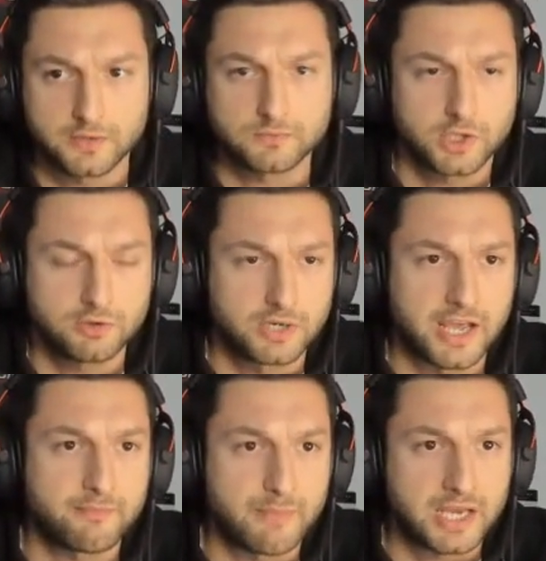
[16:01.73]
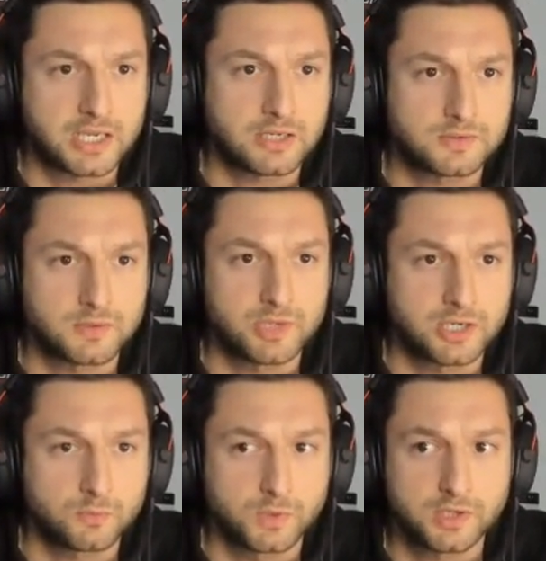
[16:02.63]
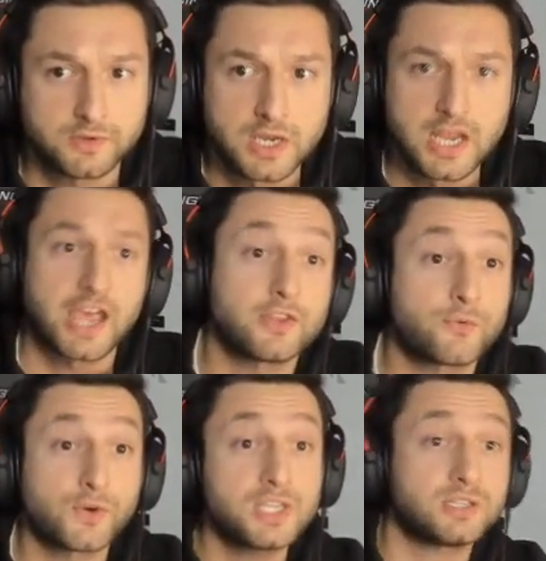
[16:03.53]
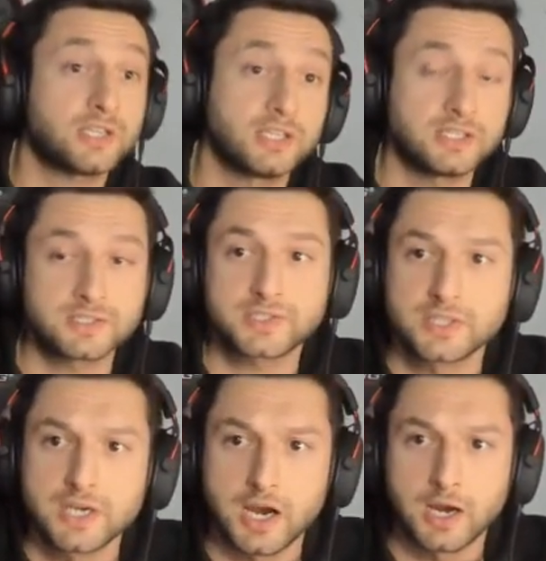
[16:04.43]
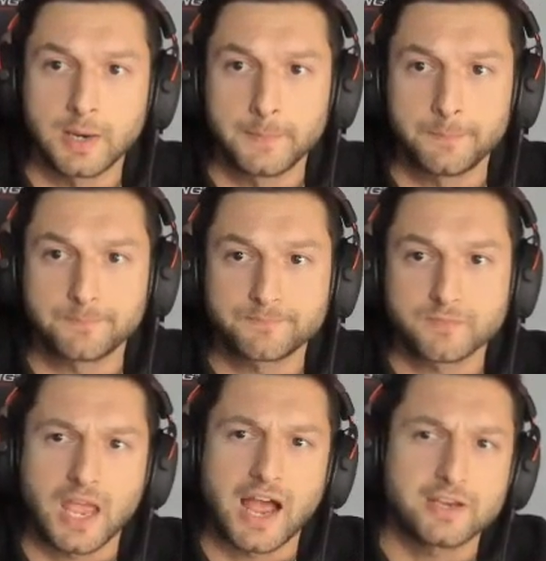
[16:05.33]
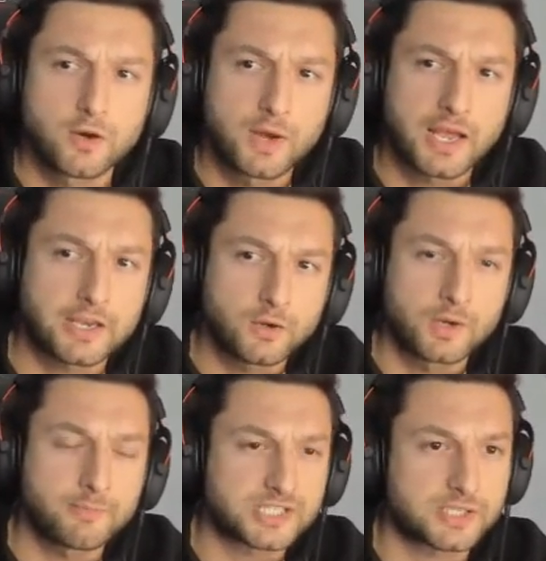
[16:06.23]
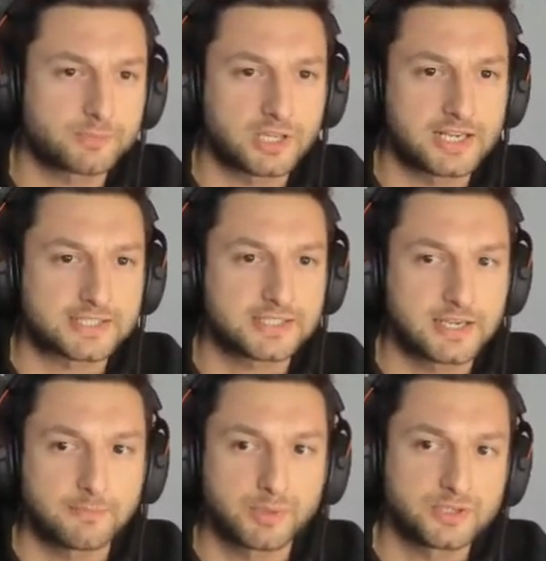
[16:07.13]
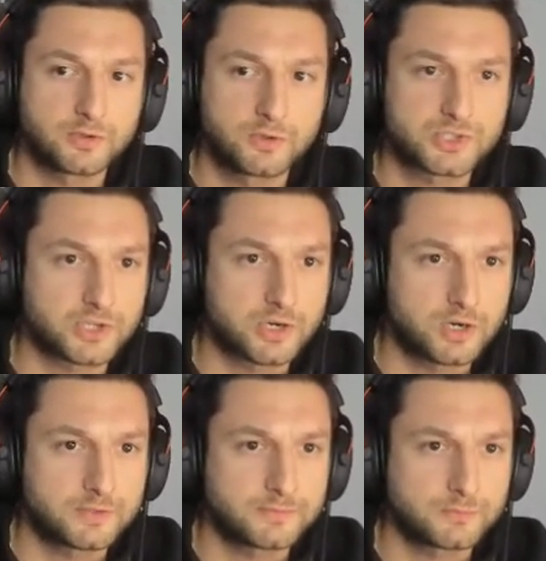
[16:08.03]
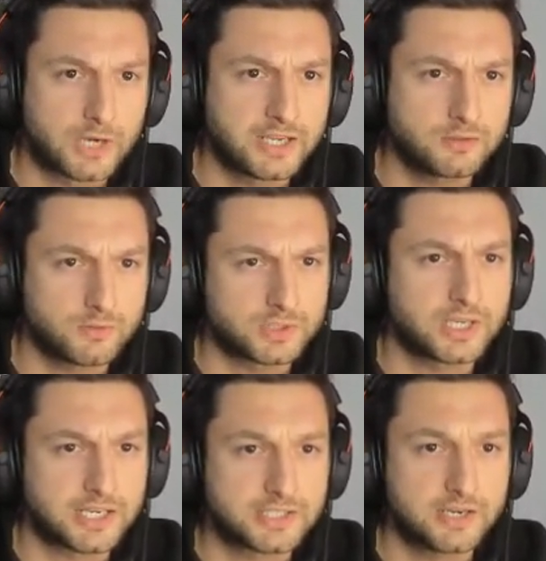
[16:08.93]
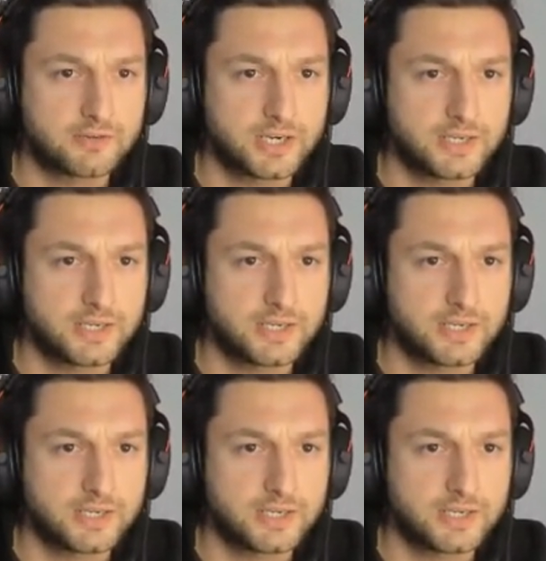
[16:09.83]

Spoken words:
You don't have many to begin with. And the funny thing is, I know I messed up the last name, but Ostergaard, right? Or did I say it right?